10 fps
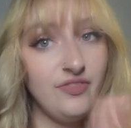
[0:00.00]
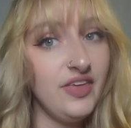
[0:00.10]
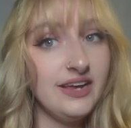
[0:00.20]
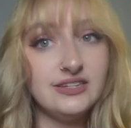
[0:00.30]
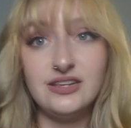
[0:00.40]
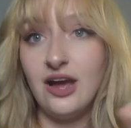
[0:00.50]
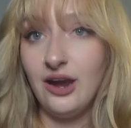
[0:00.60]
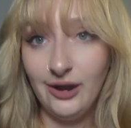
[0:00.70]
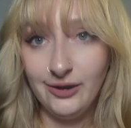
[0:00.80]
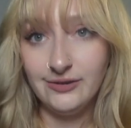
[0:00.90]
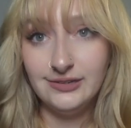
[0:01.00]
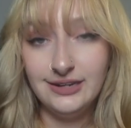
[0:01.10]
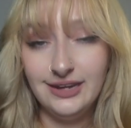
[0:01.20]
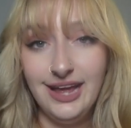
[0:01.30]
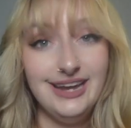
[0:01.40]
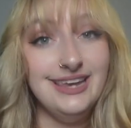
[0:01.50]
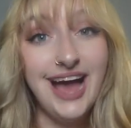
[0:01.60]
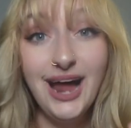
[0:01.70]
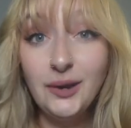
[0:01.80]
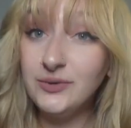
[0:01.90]
Things are
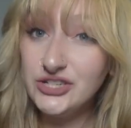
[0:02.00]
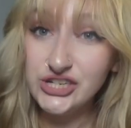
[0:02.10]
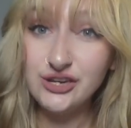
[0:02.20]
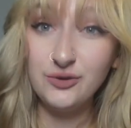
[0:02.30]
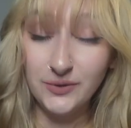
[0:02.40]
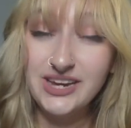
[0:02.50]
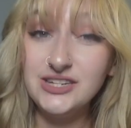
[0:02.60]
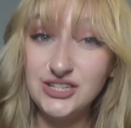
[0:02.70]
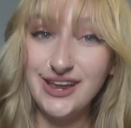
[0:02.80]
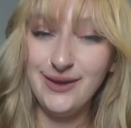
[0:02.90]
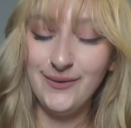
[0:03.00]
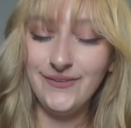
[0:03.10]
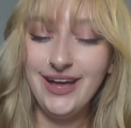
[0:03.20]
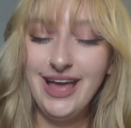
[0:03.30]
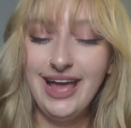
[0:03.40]
not what she agreed to,